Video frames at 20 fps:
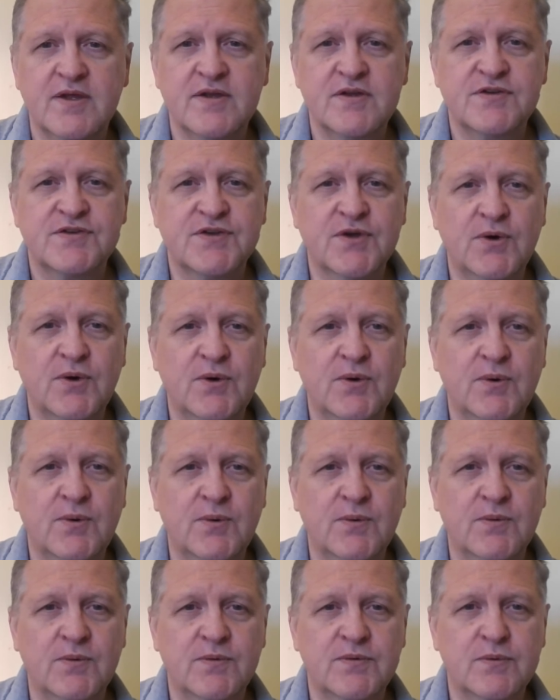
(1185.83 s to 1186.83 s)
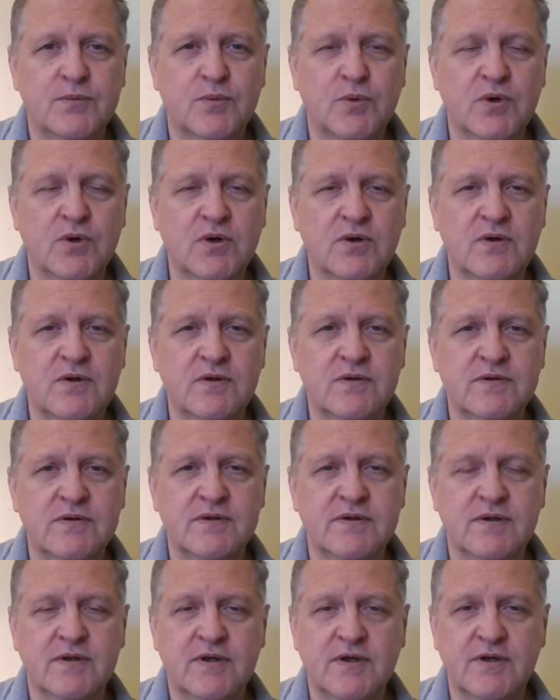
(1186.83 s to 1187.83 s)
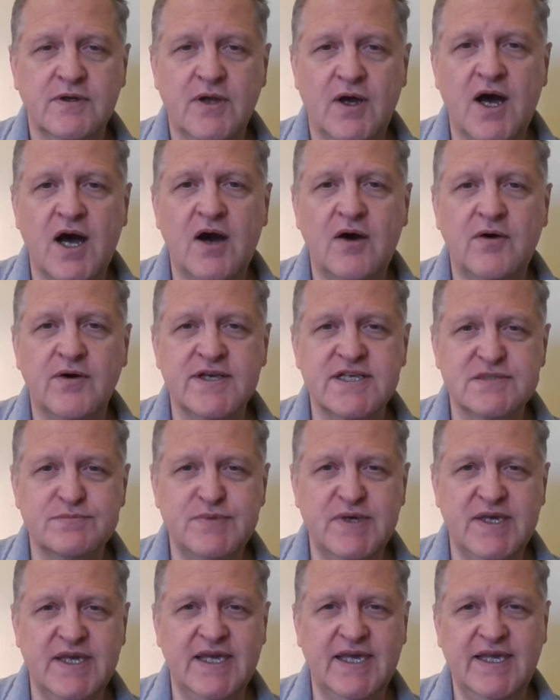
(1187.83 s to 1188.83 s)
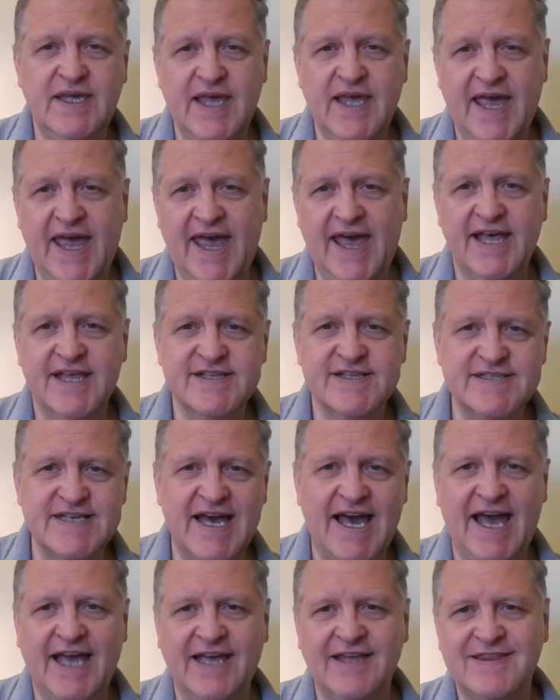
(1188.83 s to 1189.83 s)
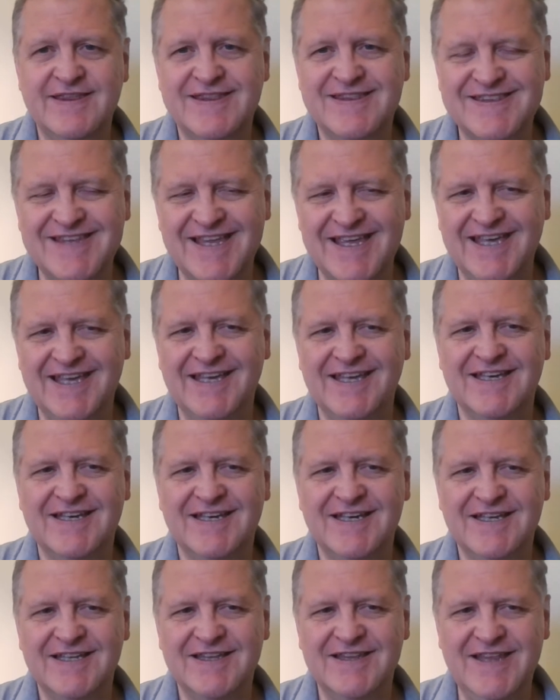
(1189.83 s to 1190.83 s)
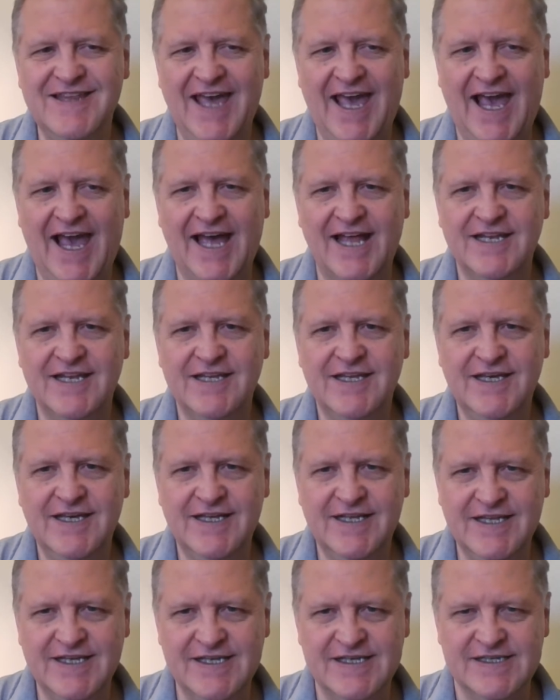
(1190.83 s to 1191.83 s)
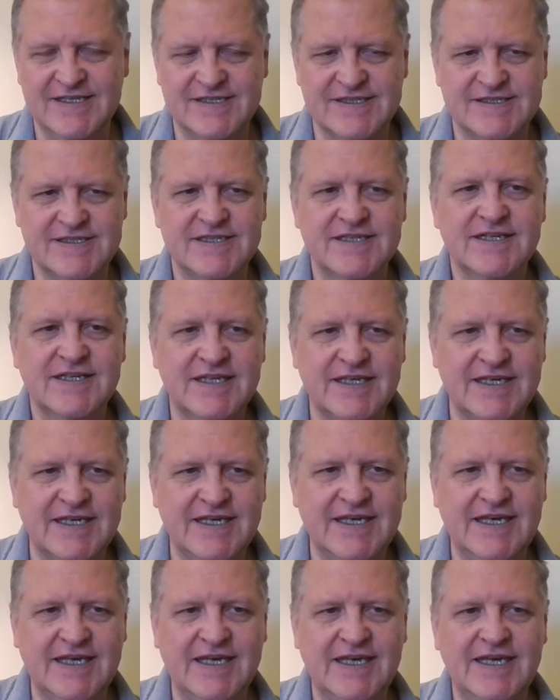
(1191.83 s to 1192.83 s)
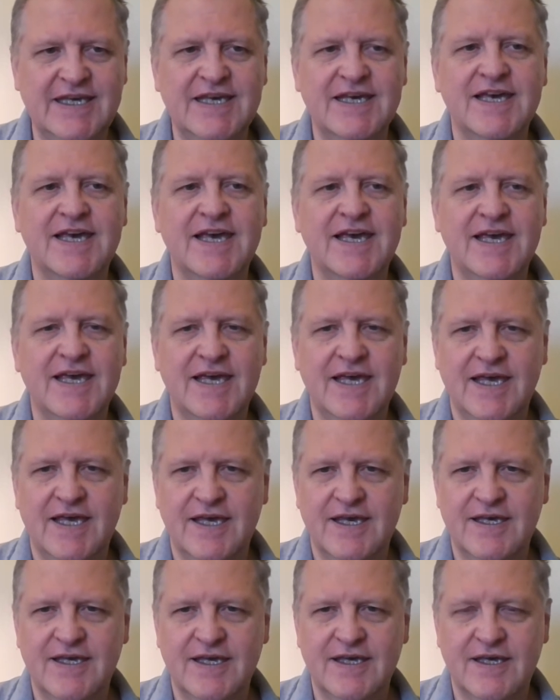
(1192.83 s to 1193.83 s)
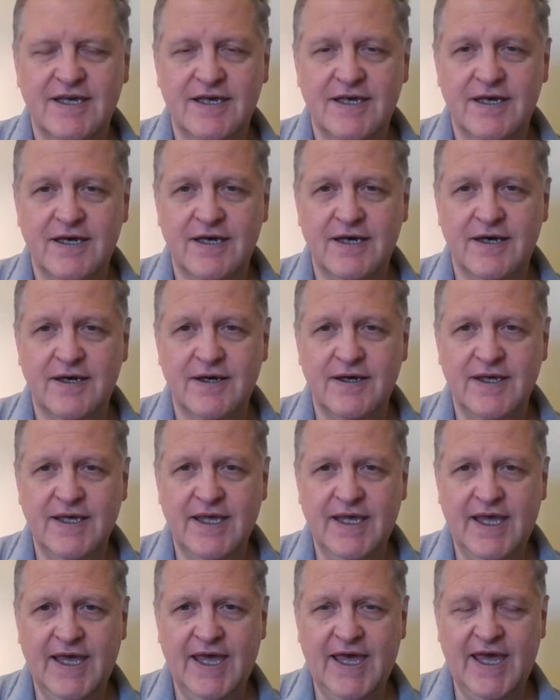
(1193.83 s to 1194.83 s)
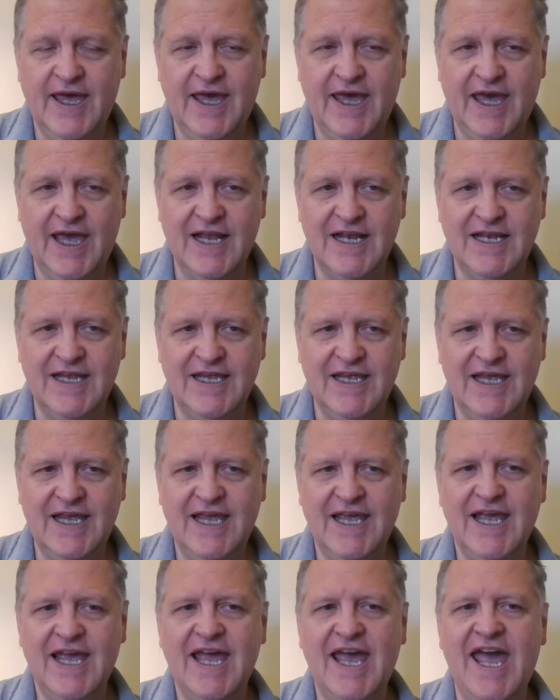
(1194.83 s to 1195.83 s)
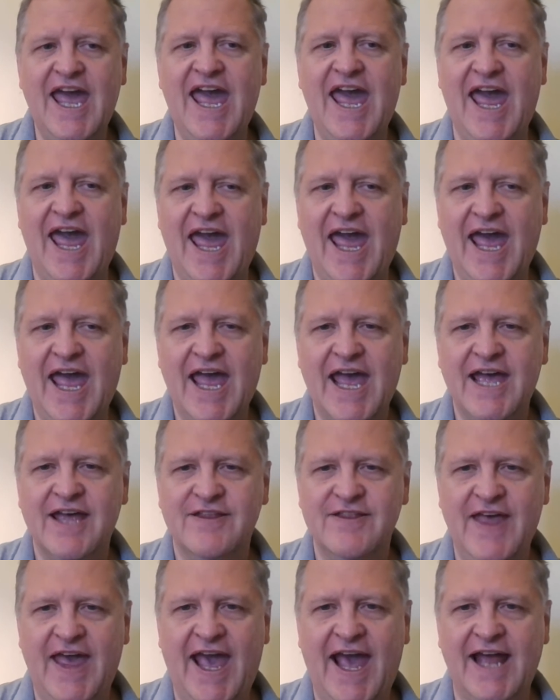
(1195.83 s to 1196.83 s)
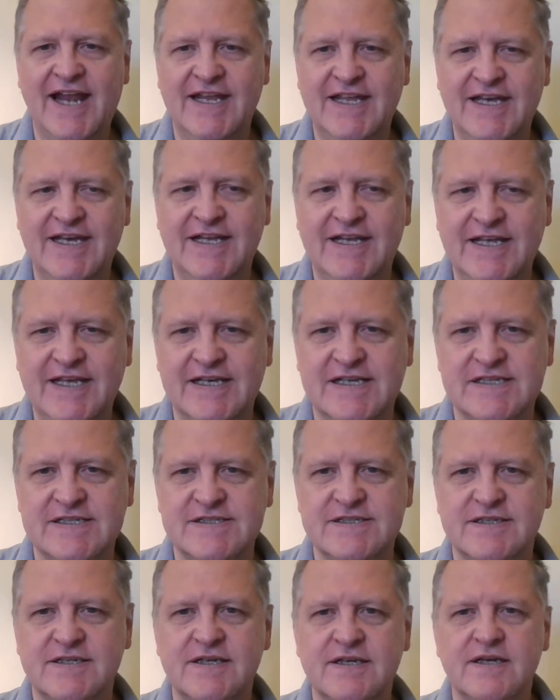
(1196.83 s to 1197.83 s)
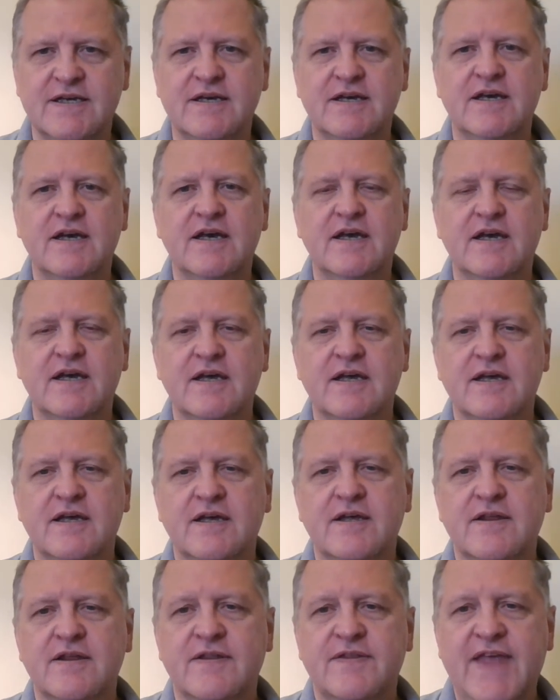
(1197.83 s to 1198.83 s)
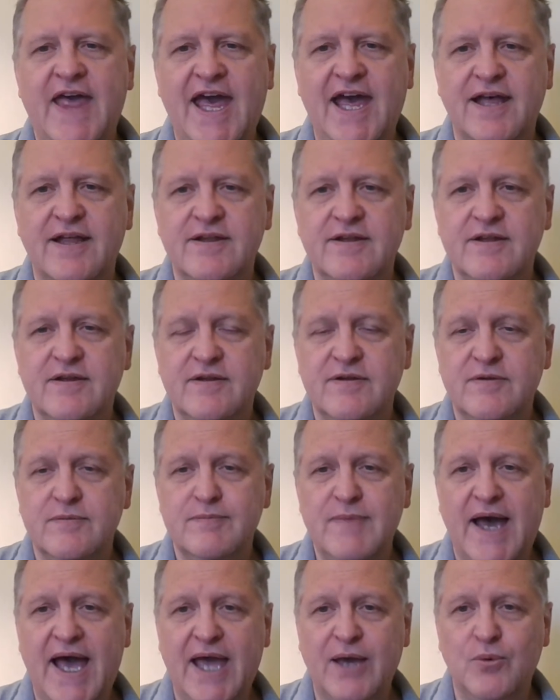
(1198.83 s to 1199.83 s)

So, the world can always be as I think that it is. Que ele é. That it is. That my